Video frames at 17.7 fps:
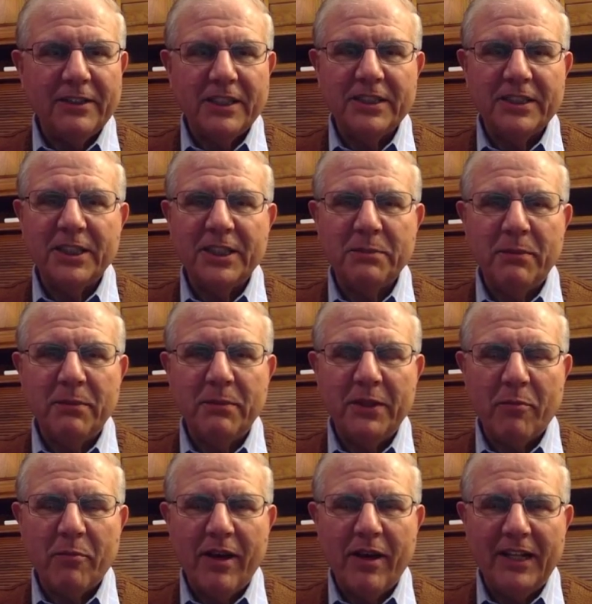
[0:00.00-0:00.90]
as a
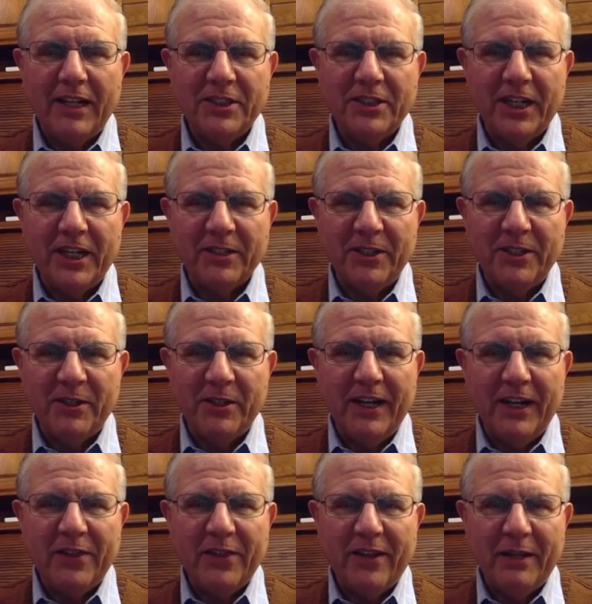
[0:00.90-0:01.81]
6-month project.
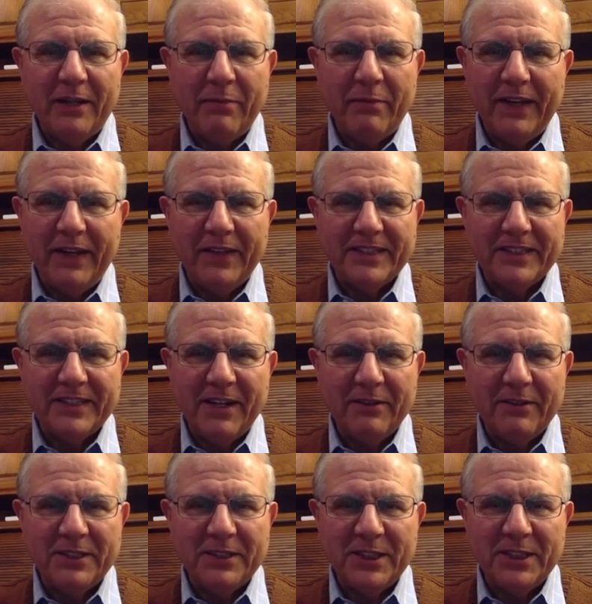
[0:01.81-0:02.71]
I thought I'd bang this
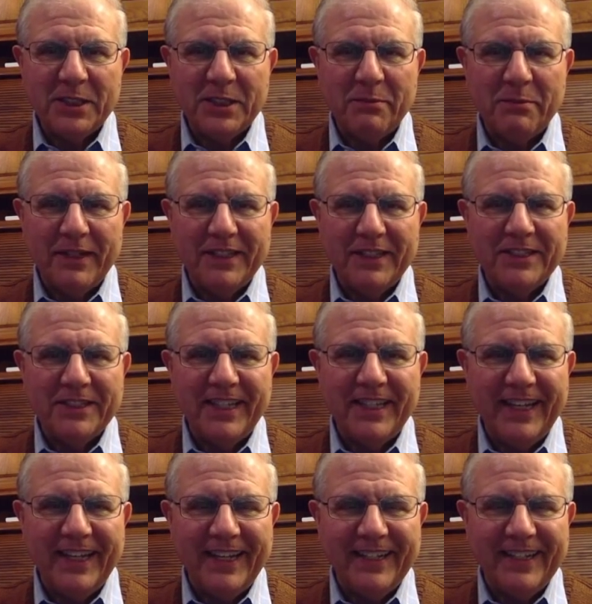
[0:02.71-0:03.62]
out in 6 months,
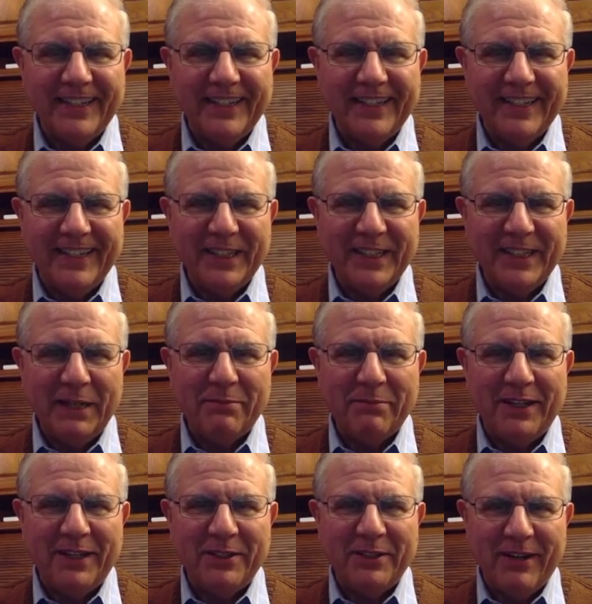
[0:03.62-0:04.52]
and it
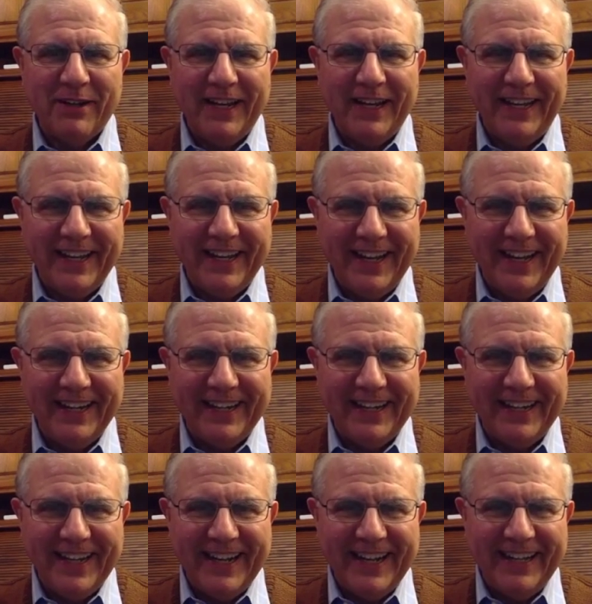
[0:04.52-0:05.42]
kept on dragging on
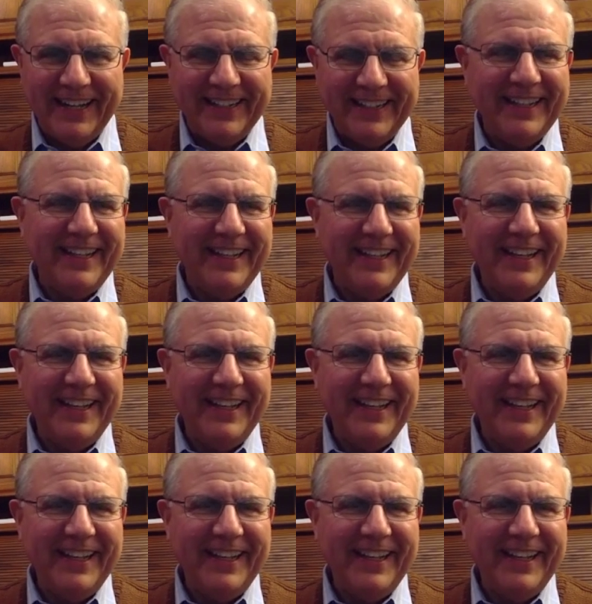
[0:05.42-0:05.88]
and on.